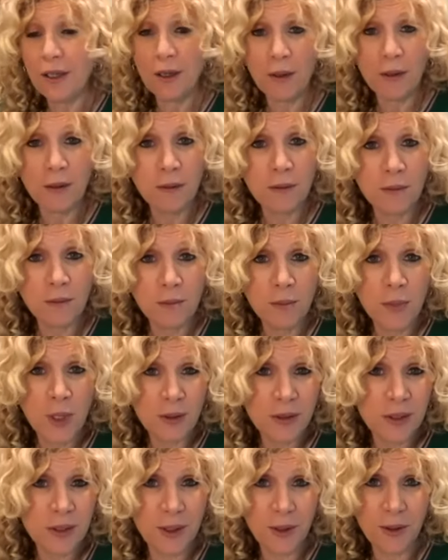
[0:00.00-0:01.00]
you know,
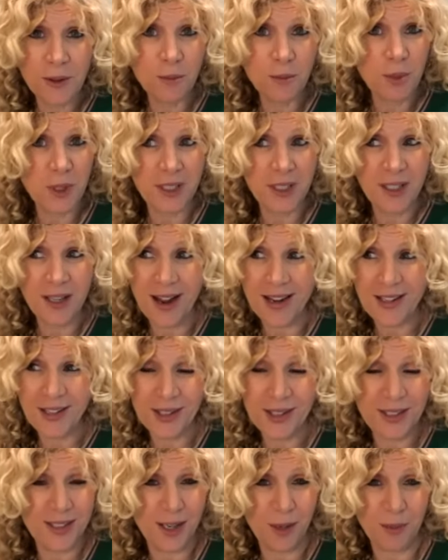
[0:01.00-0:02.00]
most notably, I
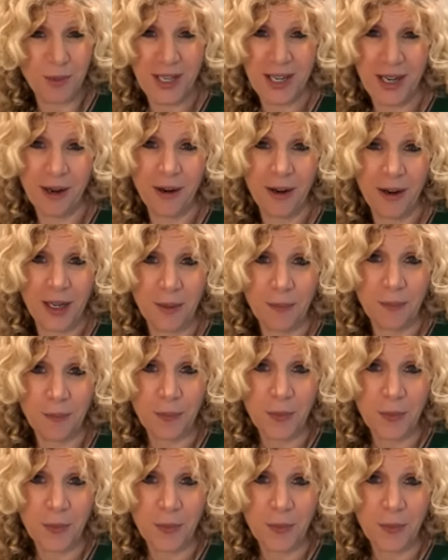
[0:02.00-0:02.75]
just stopped caring.